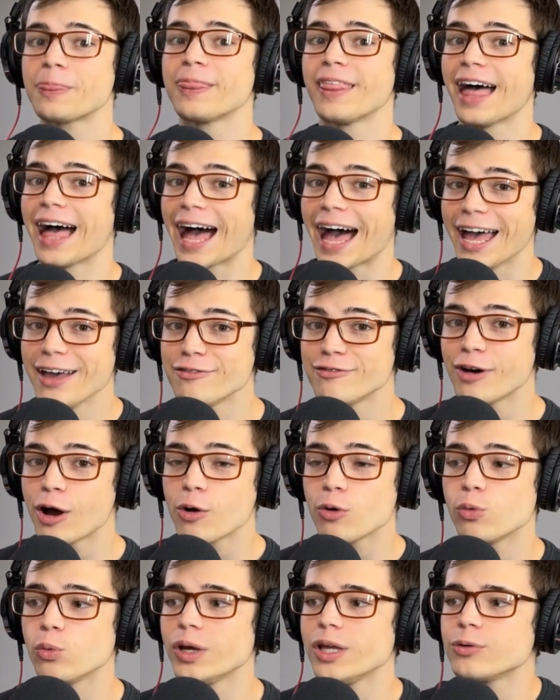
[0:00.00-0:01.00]
I
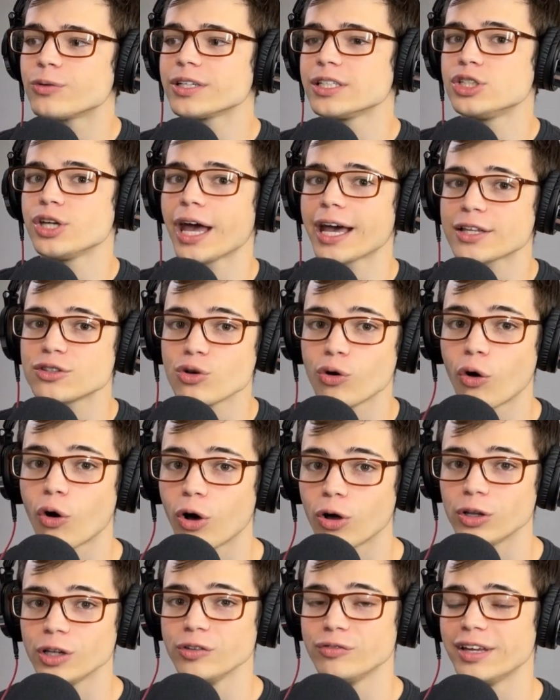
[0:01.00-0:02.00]
vote we reject
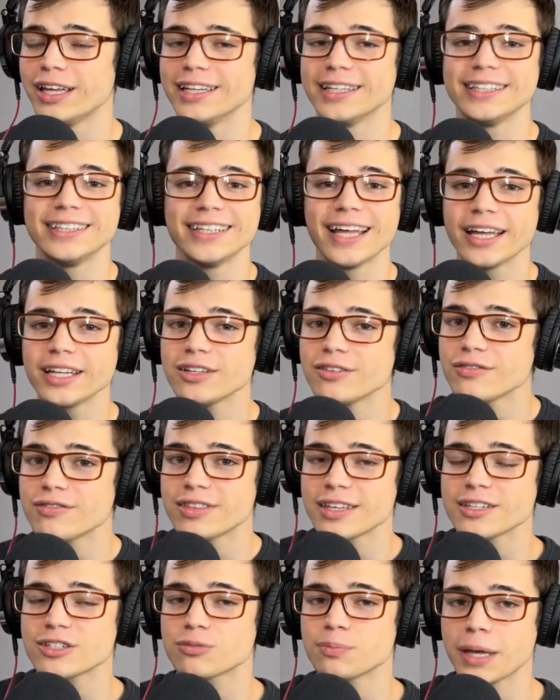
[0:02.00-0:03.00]
all of it. None of
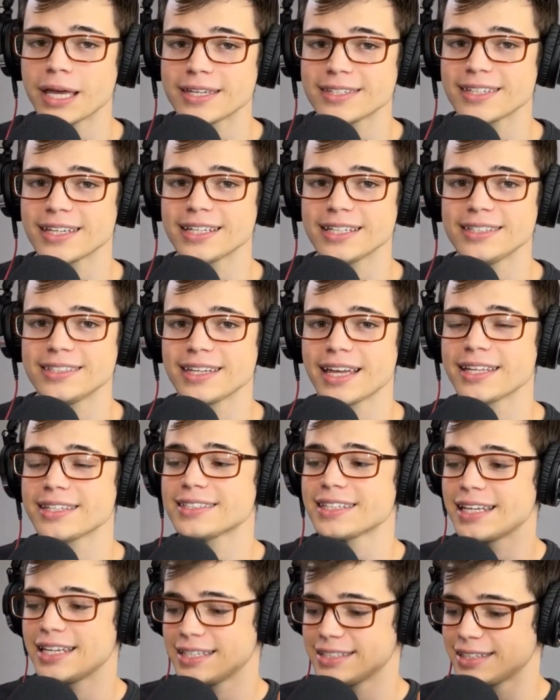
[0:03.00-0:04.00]
this makes any
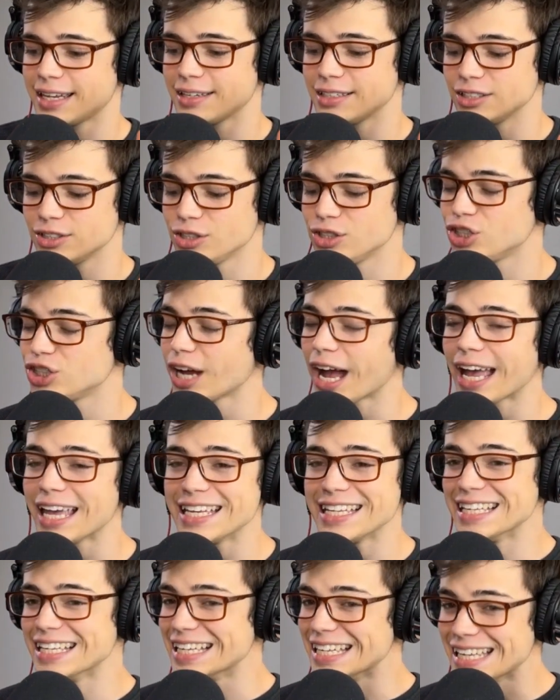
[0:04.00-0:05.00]
sense. It is a
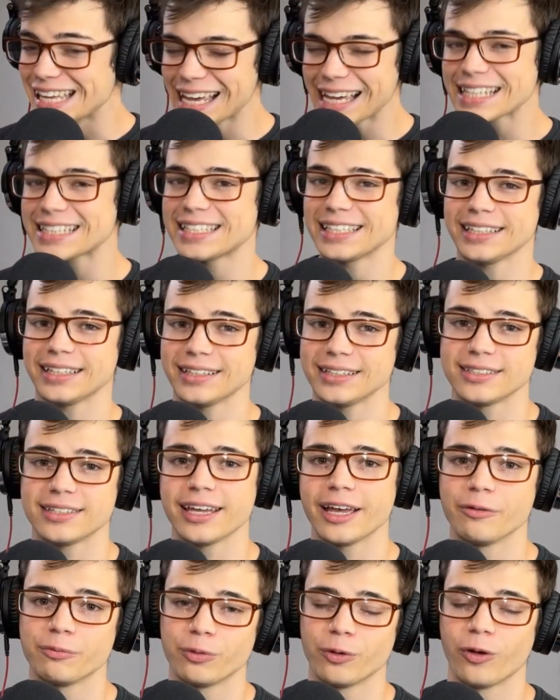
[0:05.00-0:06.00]
gigantic
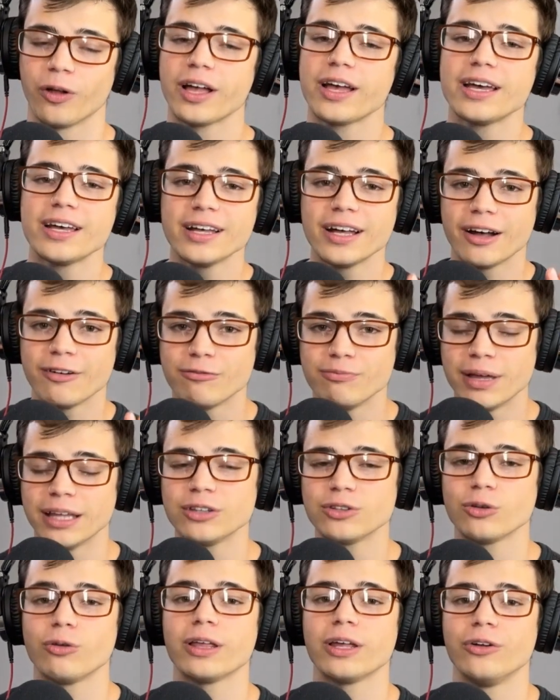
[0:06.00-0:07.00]
example of
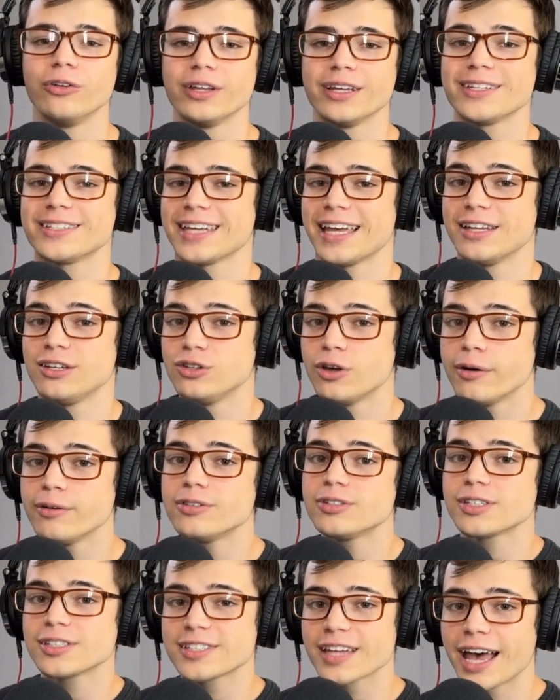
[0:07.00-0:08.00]
mental illness, and no
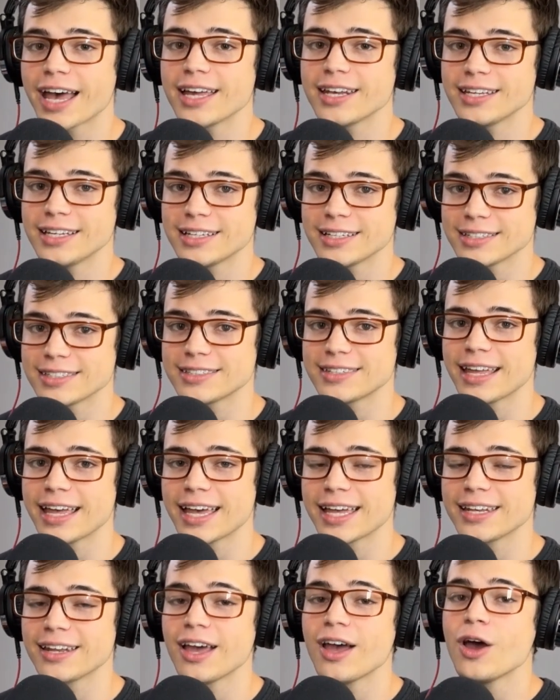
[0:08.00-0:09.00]
society can
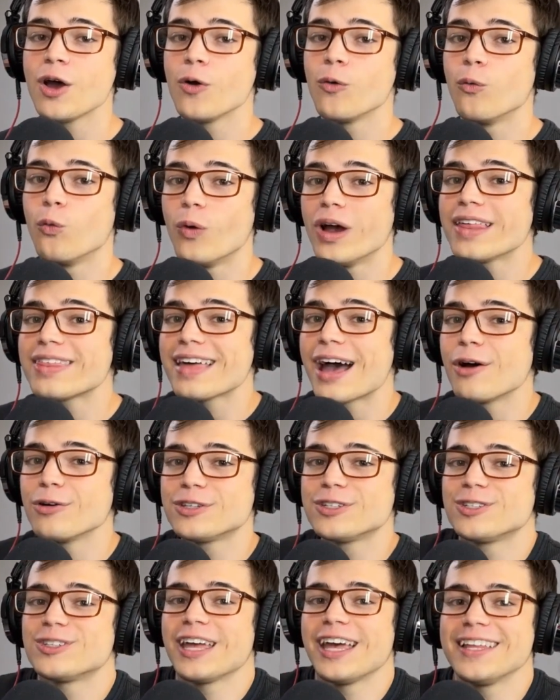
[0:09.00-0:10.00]
stand without
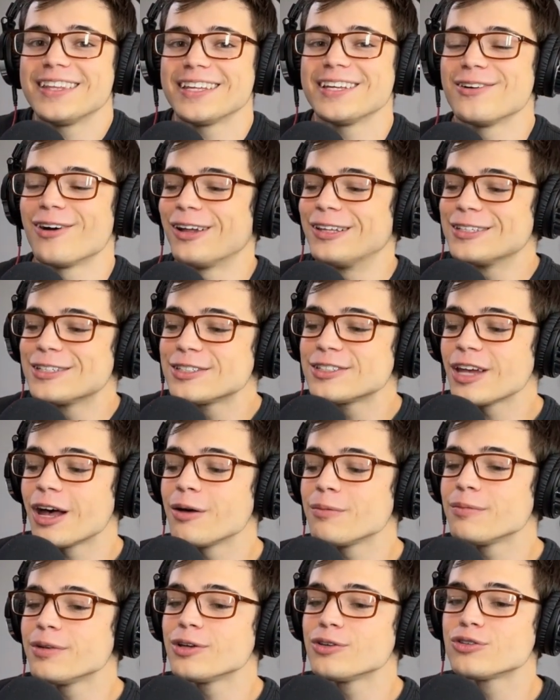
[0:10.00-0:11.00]
standing on
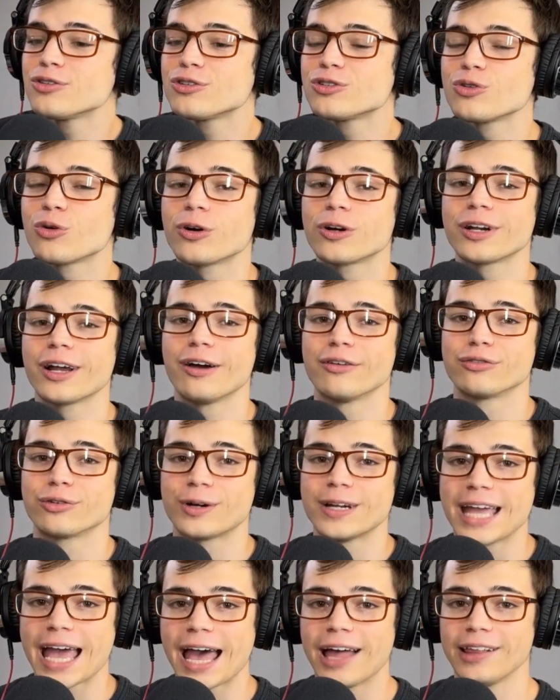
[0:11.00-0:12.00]
some sort of
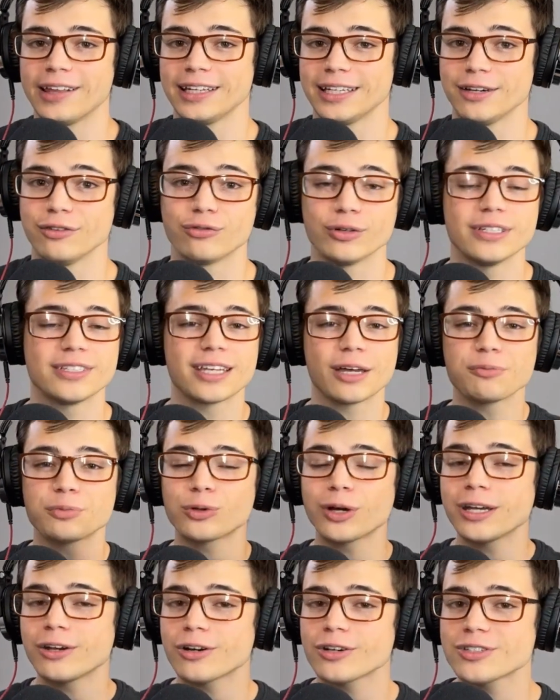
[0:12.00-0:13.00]
reality. If we
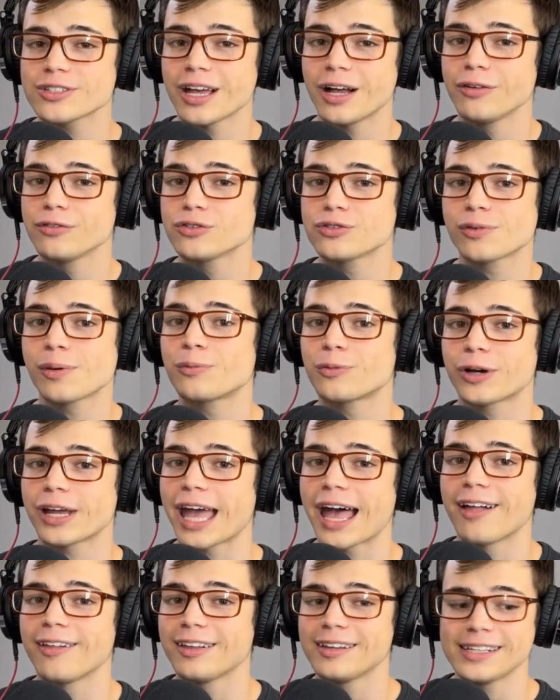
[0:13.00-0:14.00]
separate ourselves from
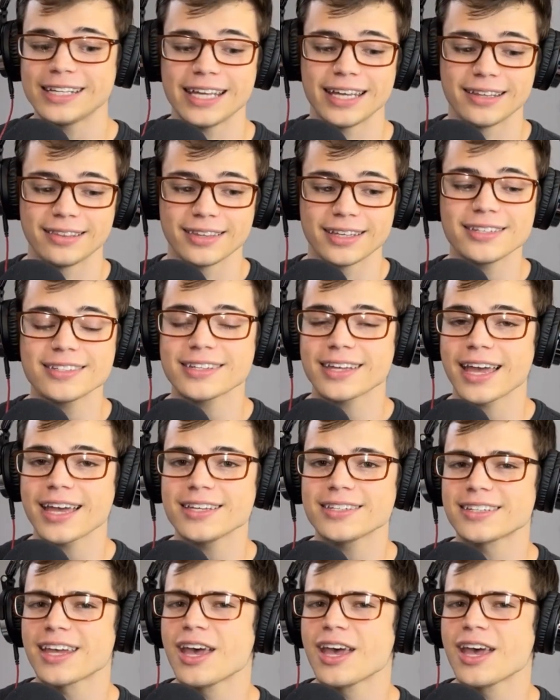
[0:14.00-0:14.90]
reality in this case,